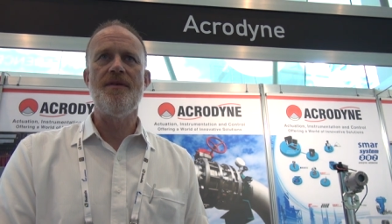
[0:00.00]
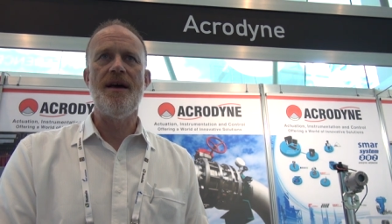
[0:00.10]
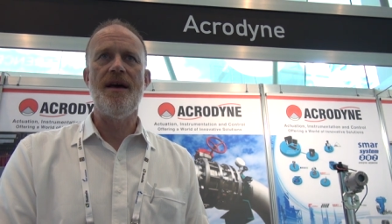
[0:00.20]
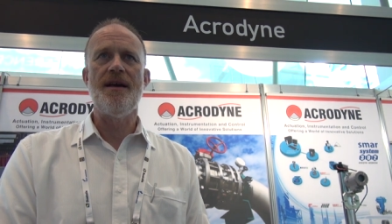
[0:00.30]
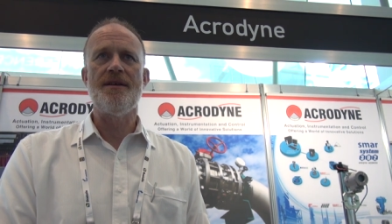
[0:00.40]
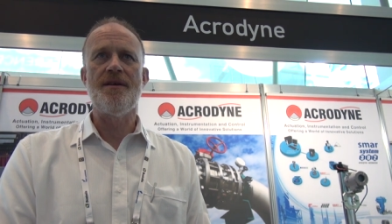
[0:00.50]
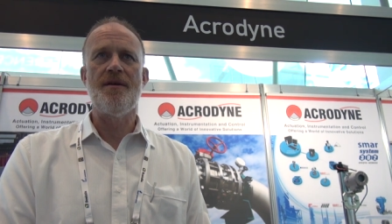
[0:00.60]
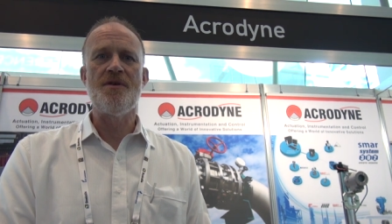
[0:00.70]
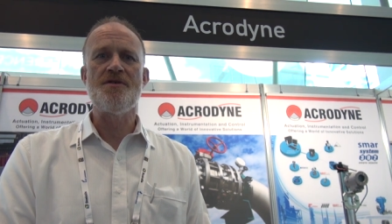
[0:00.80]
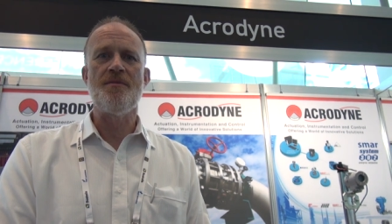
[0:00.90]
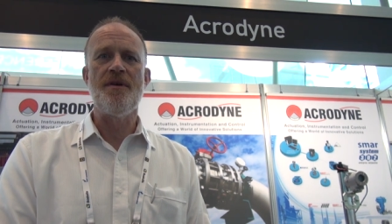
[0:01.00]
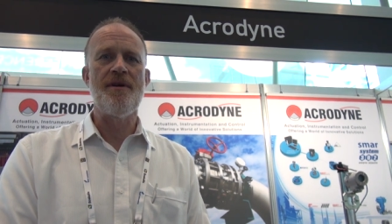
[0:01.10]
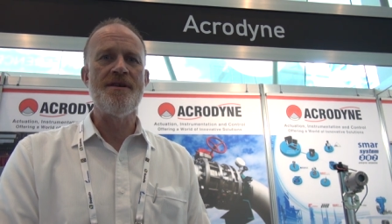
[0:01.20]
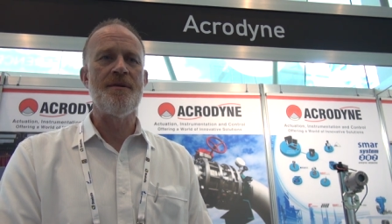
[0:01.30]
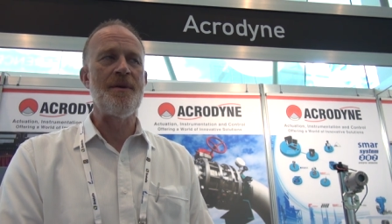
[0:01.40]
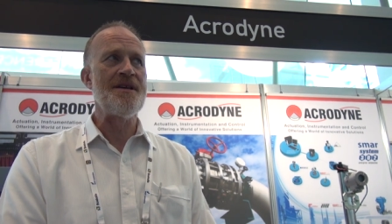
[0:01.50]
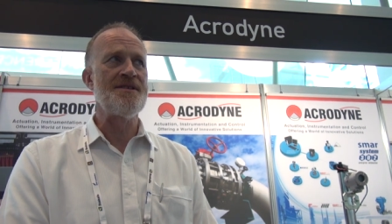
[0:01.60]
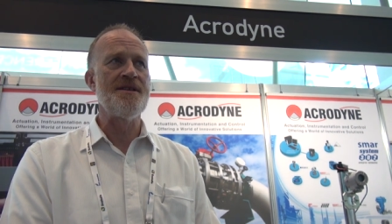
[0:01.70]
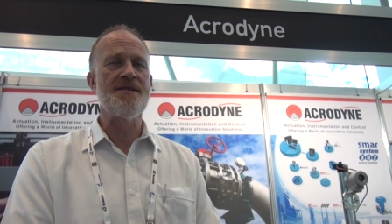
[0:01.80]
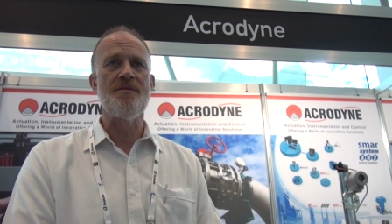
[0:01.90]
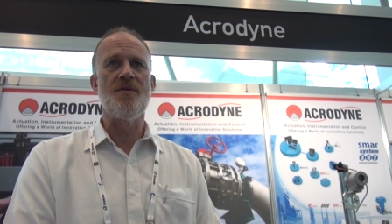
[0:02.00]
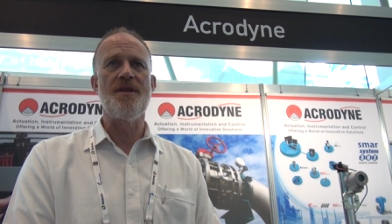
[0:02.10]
that uh, we should be reasonably consistent